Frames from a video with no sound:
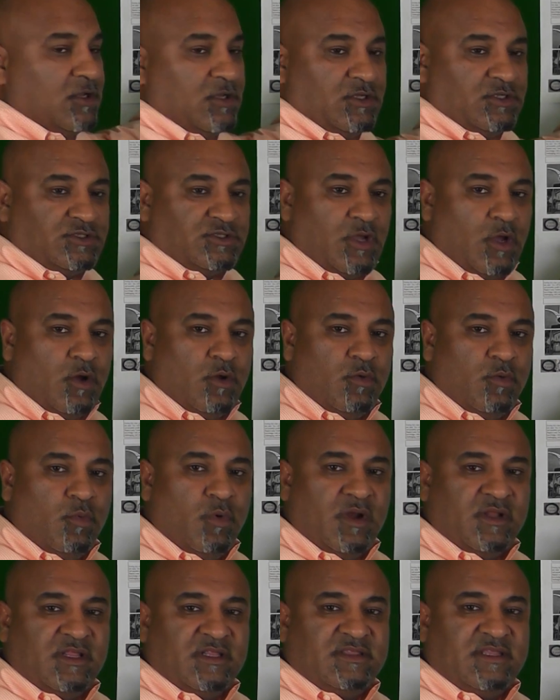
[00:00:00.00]
So
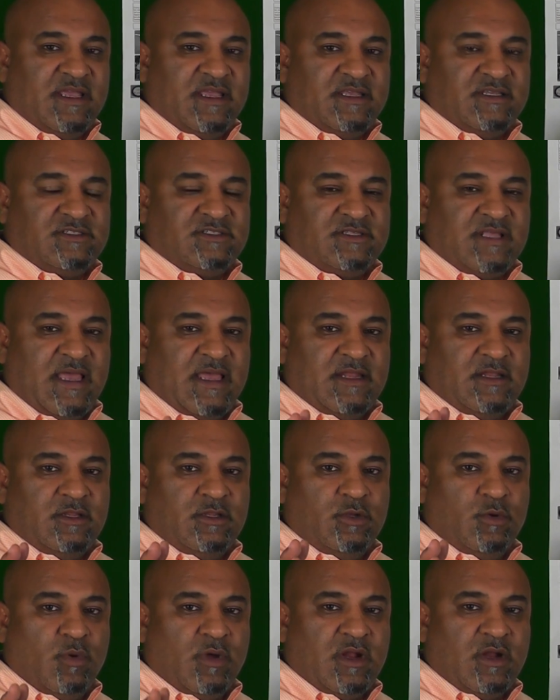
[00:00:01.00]
one of the things that
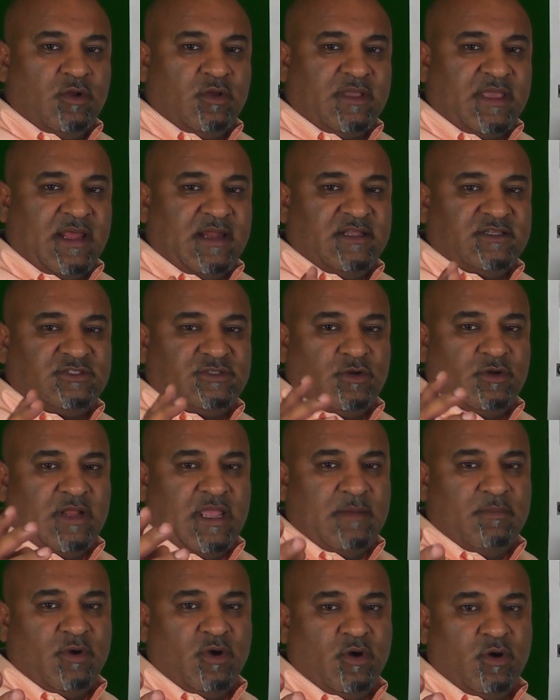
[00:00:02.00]
you want to look at is your
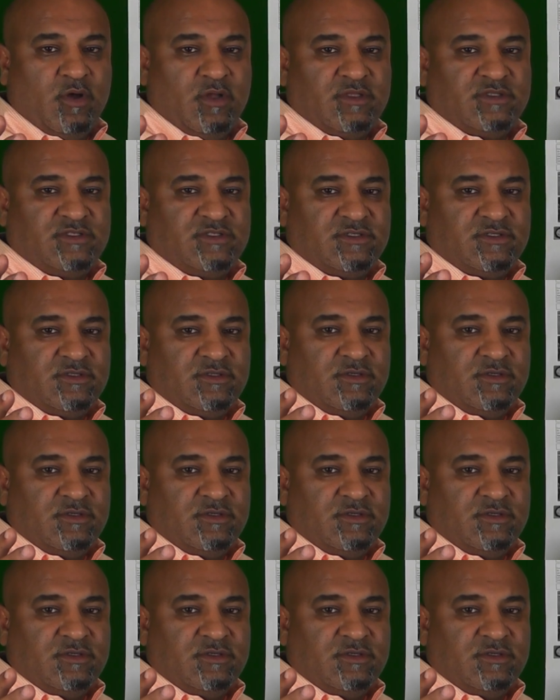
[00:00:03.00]
neighborhoods.